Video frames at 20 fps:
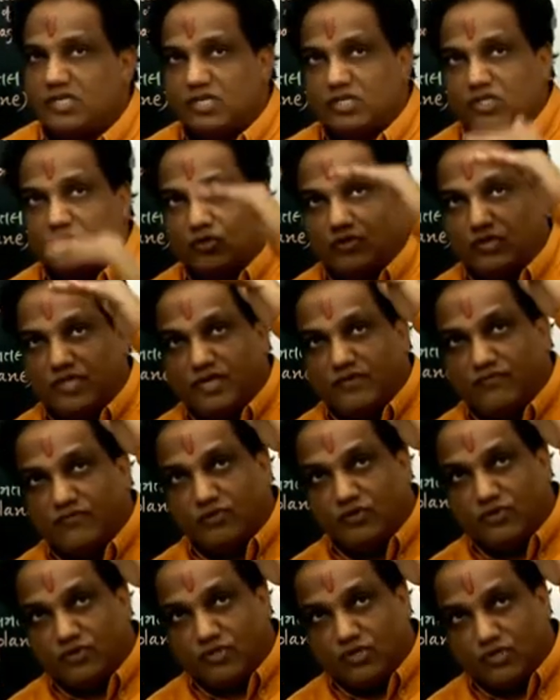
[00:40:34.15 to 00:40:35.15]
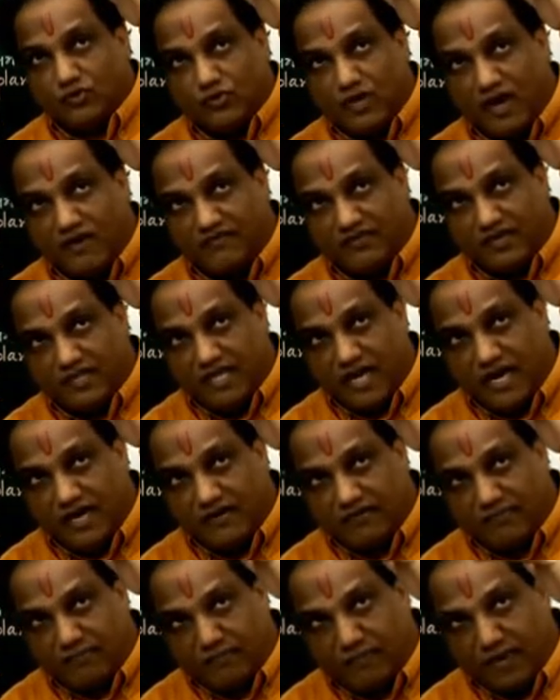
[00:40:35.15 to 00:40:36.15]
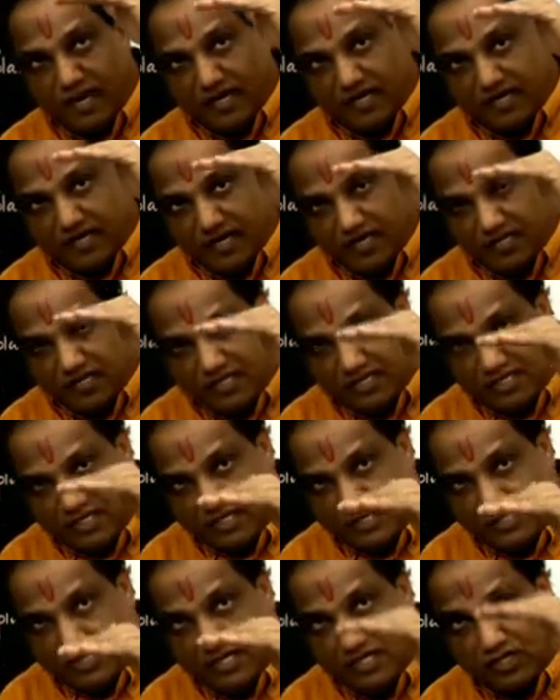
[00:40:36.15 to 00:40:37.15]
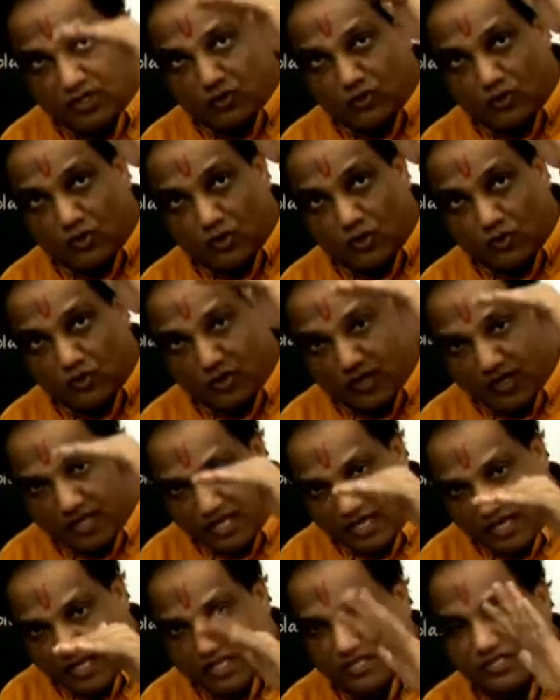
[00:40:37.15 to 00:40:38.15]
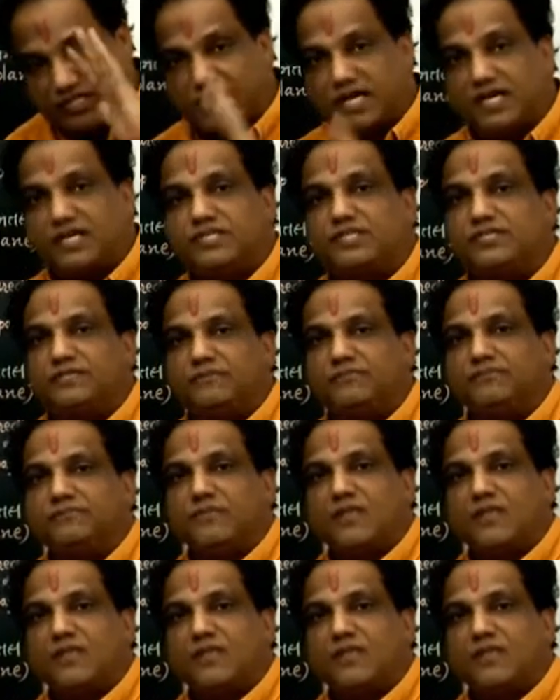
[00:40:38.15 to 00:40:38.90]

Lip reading: So they would soon after that make transitions into lower energy states.